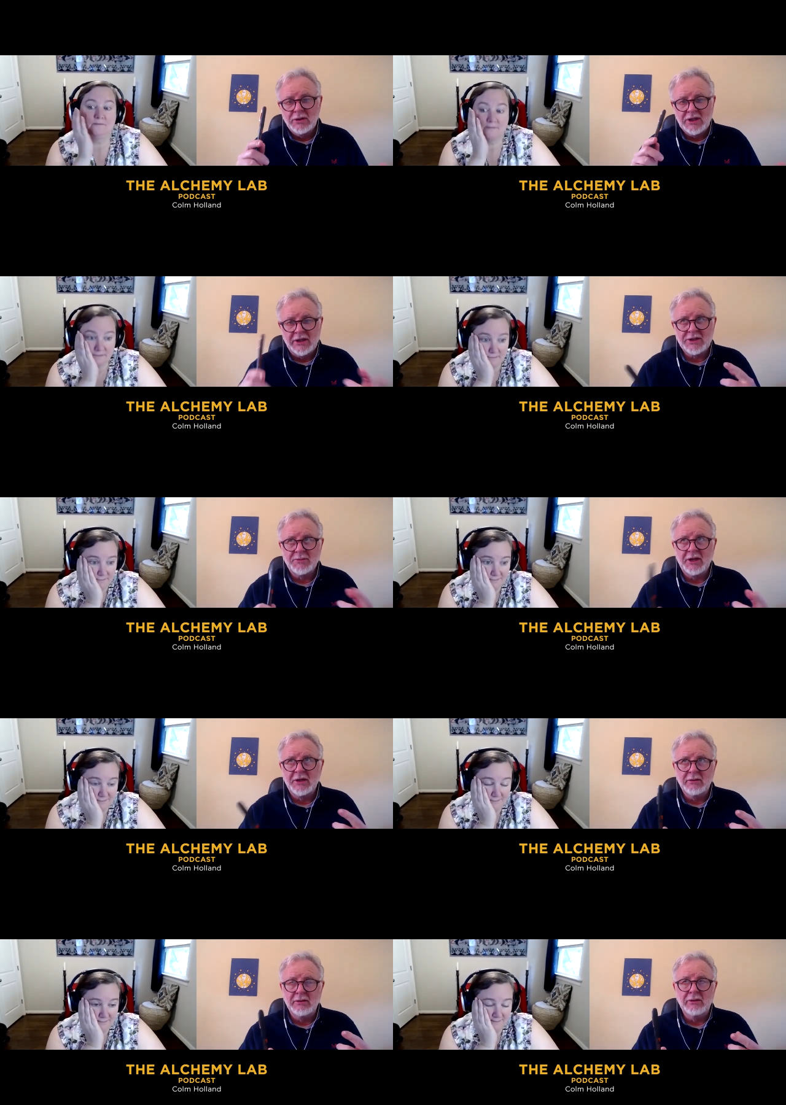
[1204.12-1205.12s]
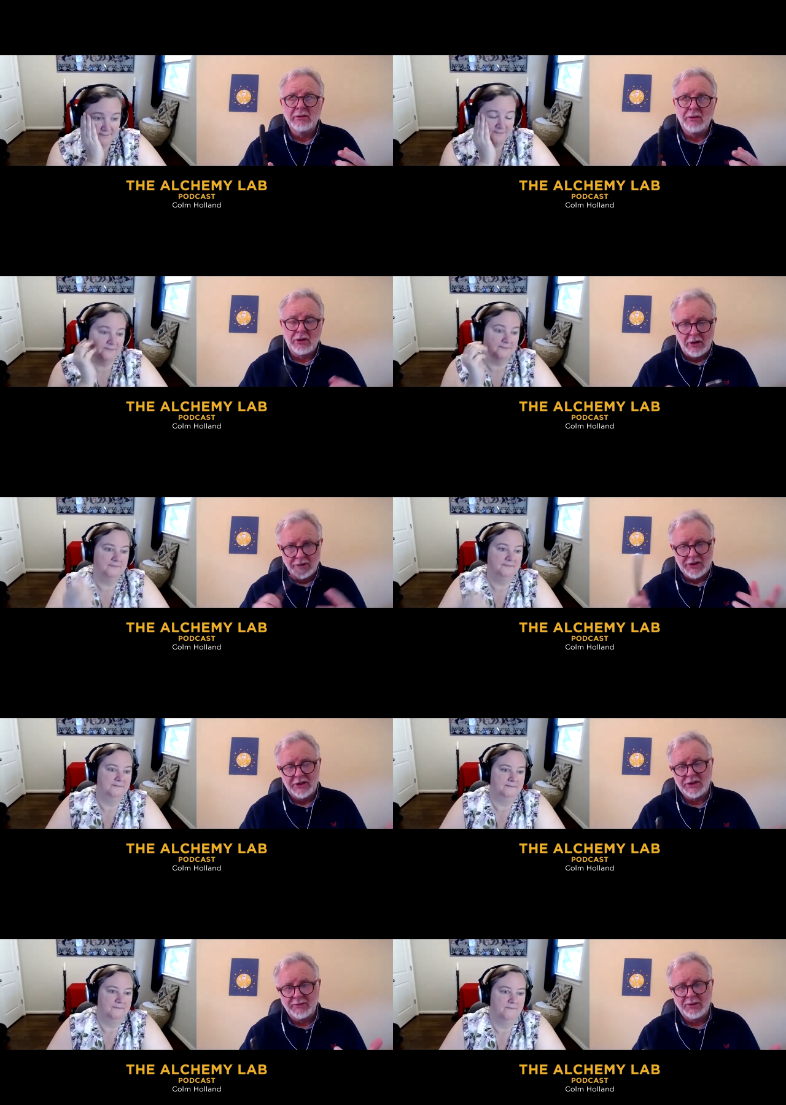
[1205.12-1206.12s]
Speaker 1: Tell us about the
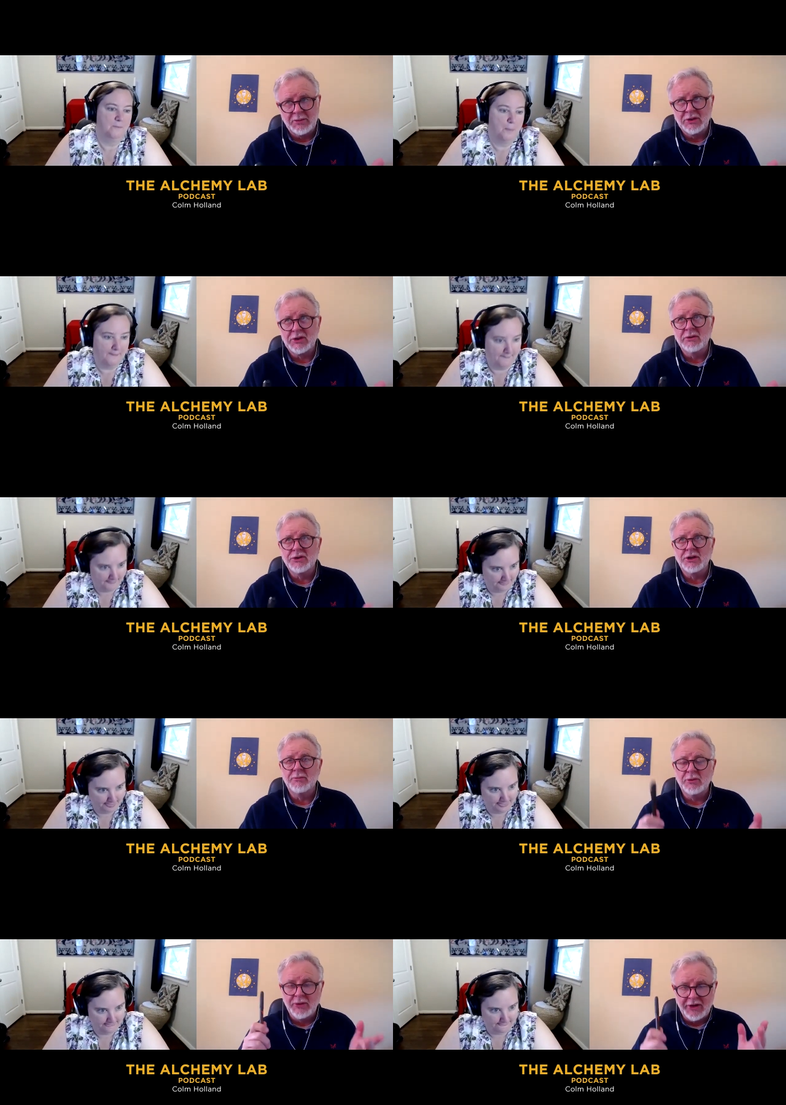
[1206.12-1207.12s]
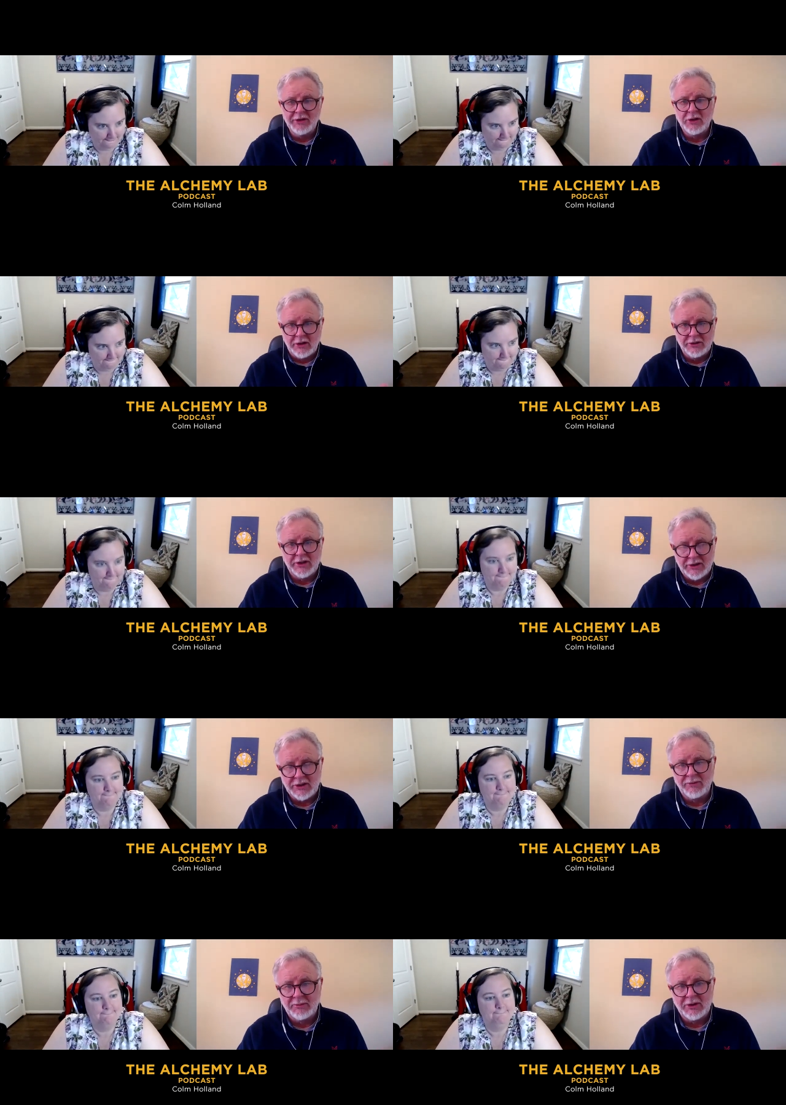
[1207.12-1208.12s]
context of the personal journey, but within the context
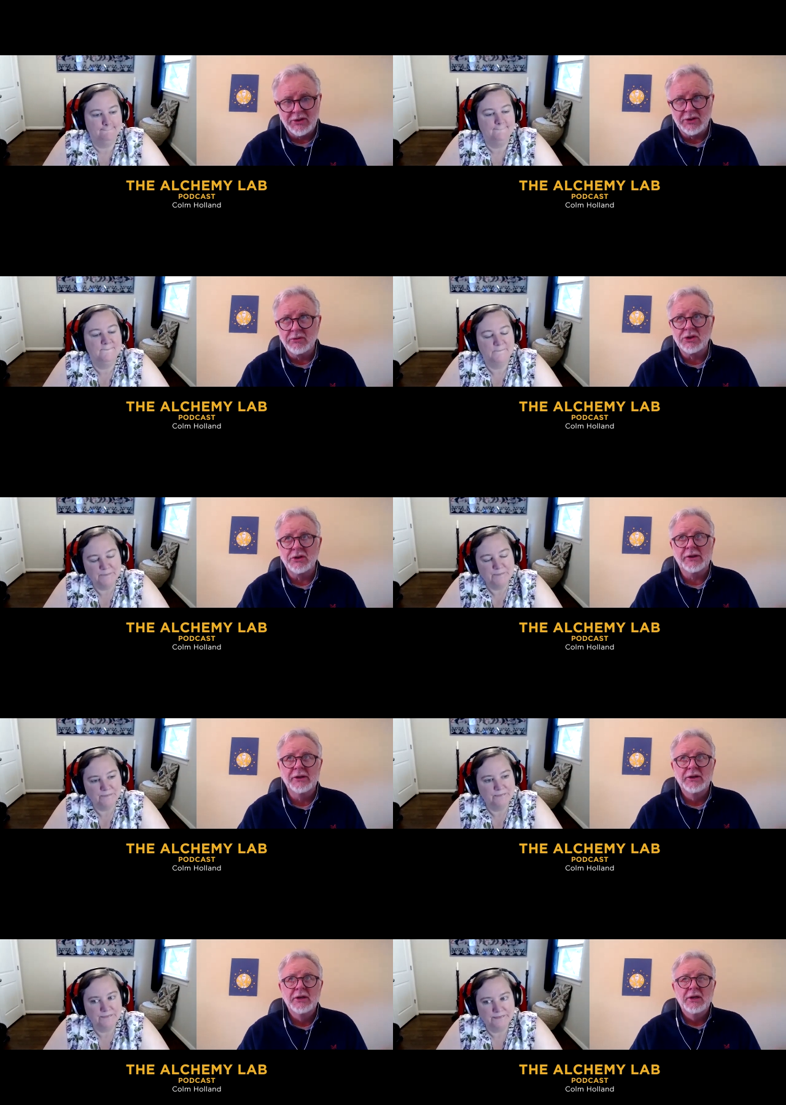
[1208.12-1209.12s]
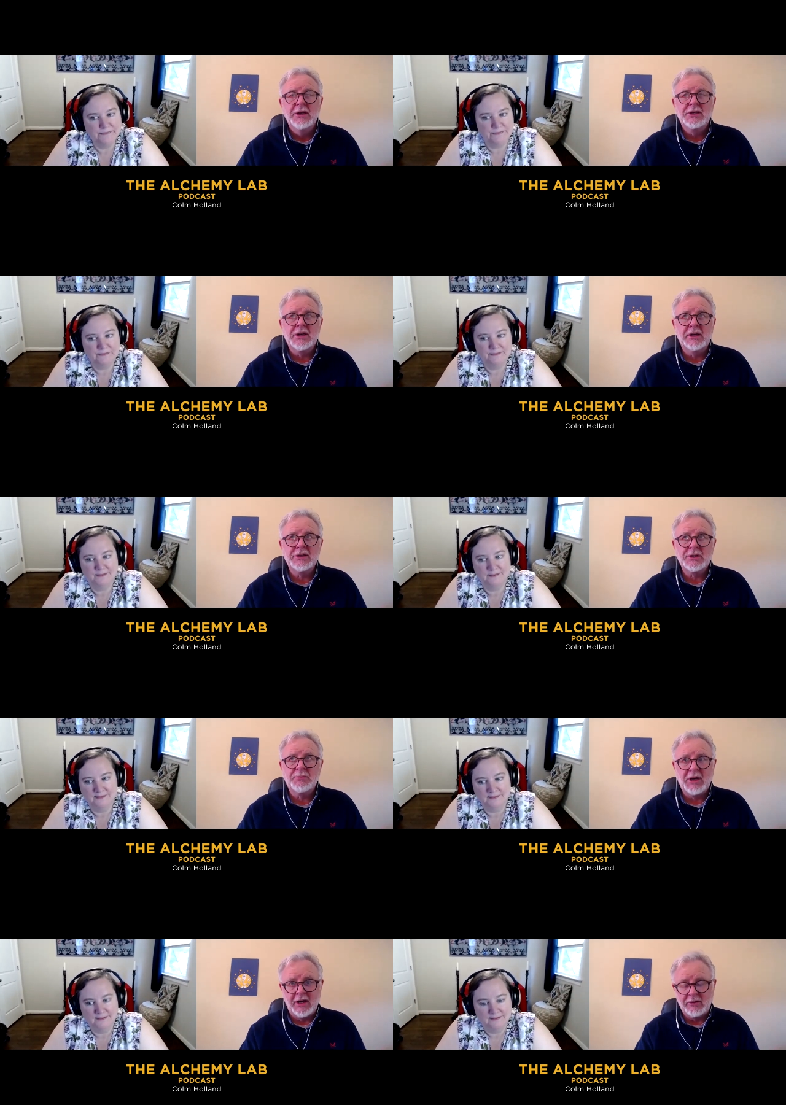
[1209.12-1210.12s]
of the personal journey, tell us
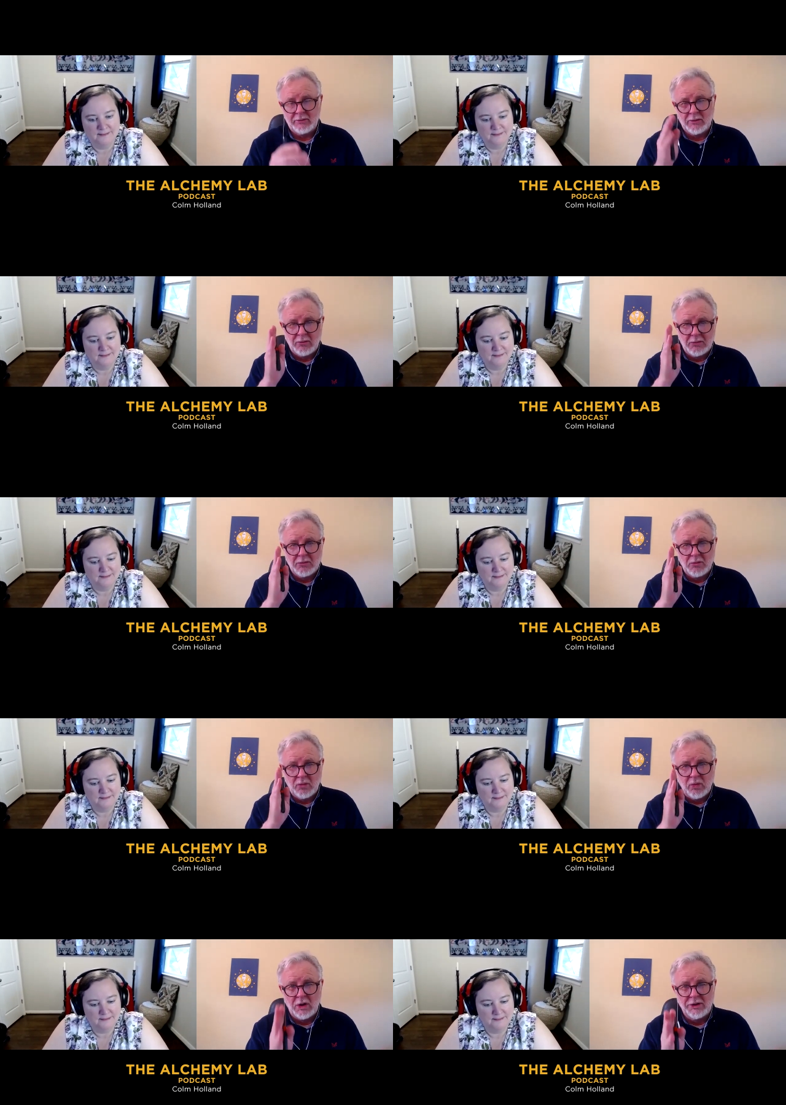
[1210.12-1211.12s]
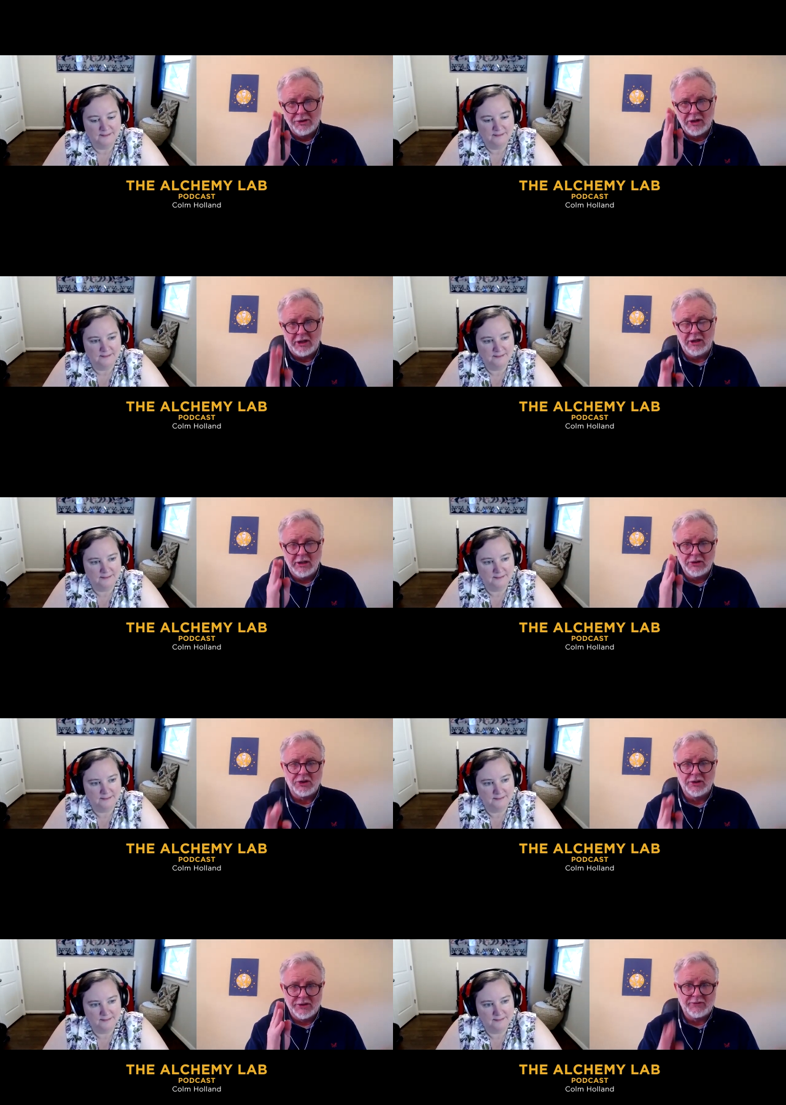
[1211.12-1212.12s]
about one key
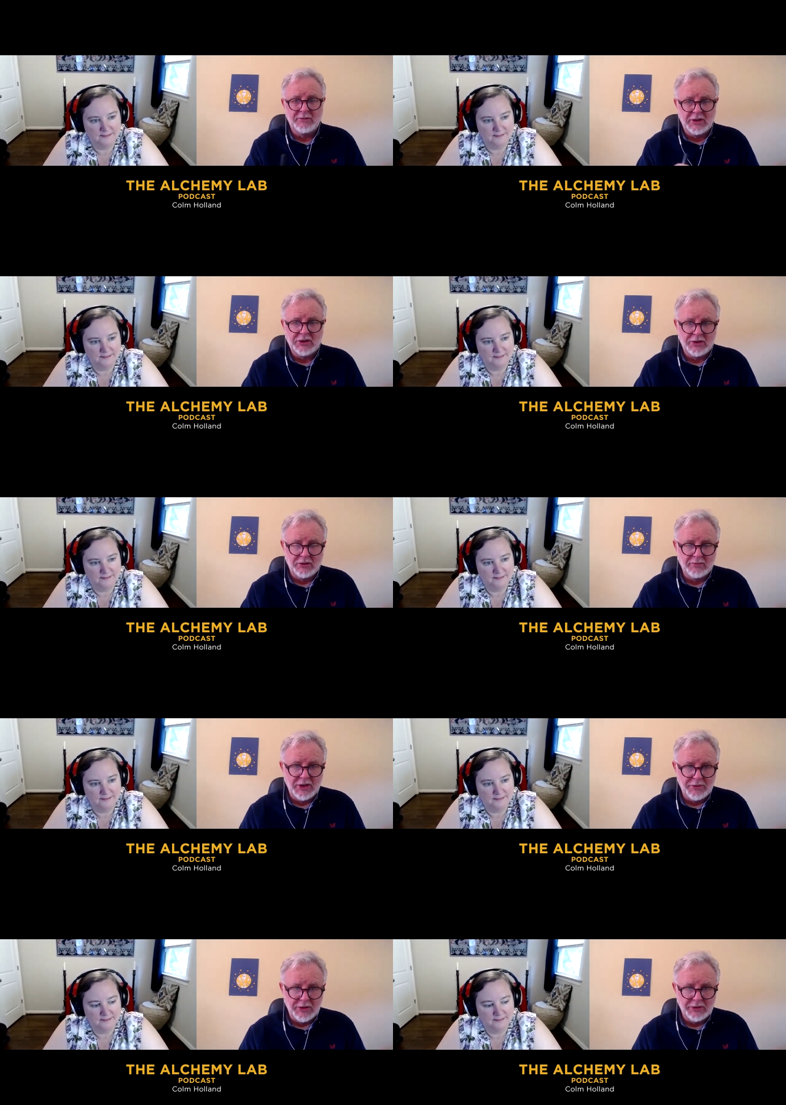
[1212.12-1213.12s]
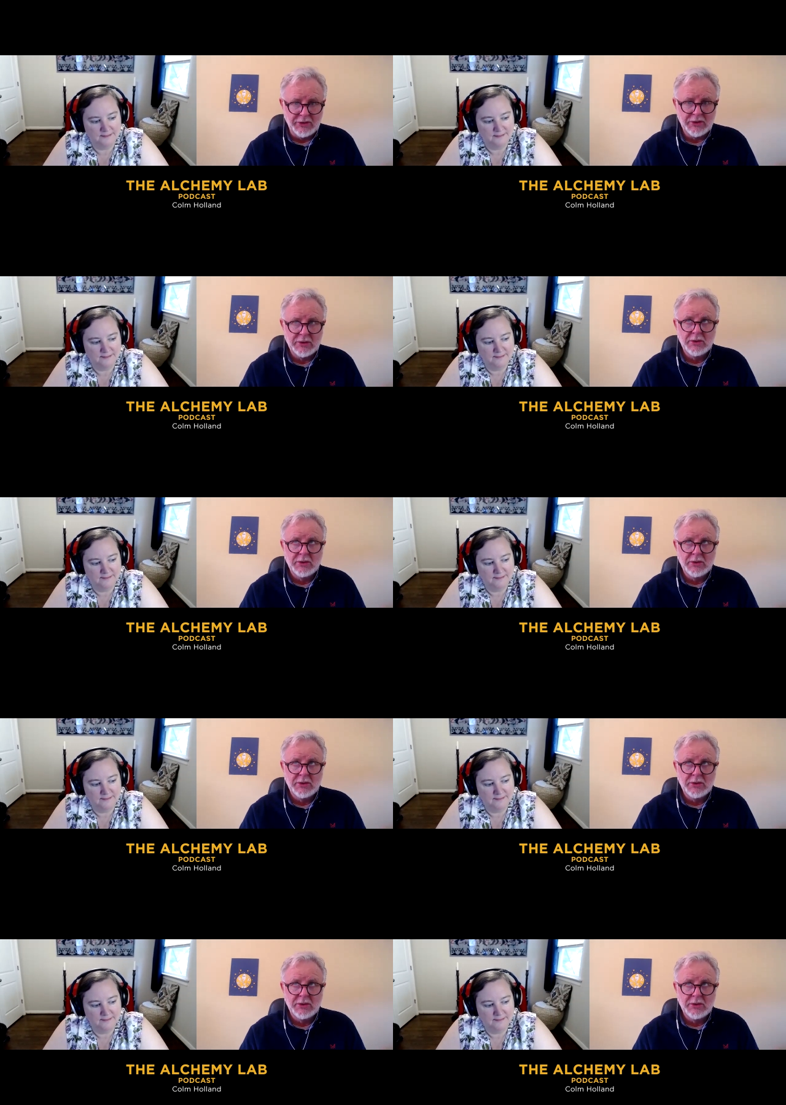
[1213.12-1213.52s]
transformational moment